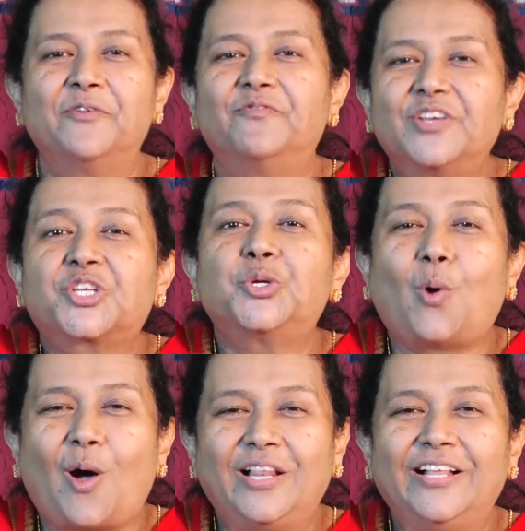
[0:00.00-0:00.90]
wish you
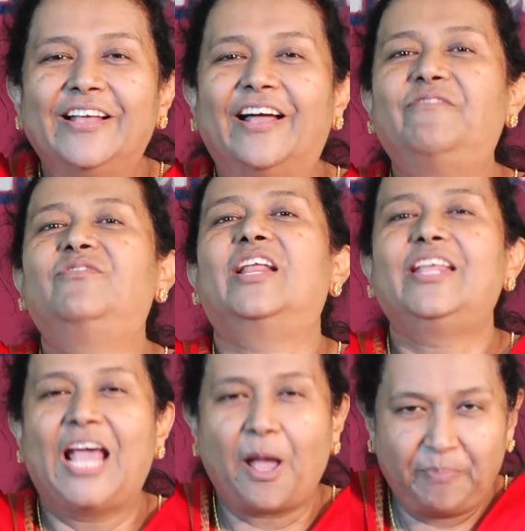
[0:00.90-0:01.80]
all a
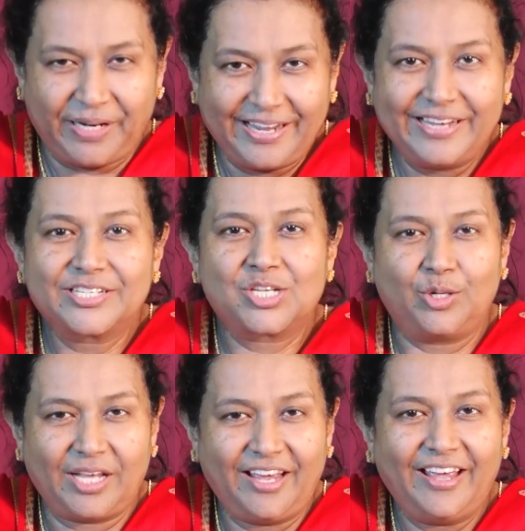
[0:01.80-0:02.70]
very happy day
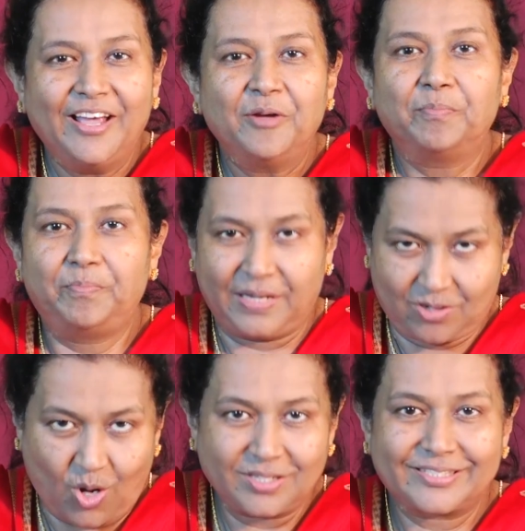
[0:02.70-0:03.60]
today,
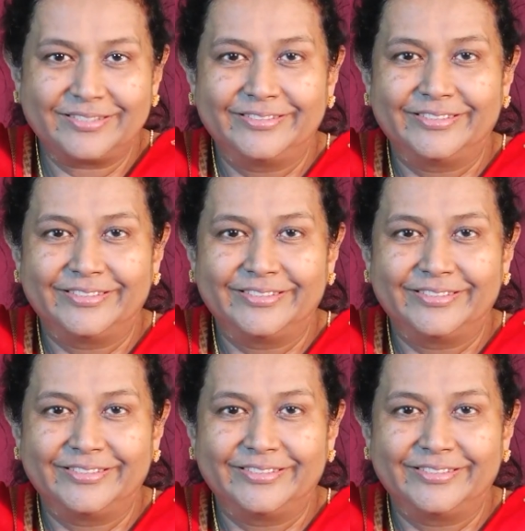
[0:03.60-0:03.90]
because